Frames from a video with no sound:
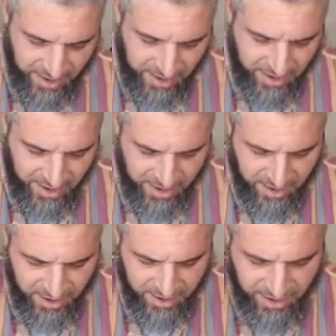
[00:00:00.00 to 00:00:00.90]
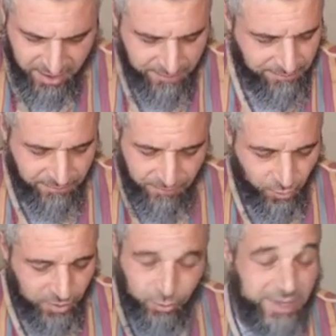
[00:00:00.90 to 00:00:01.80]
ta'ala.
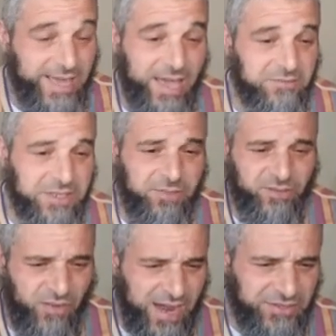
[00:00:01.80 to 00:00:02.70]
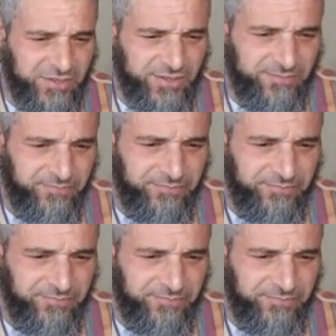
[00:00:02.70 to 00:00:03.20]
We gave some advice.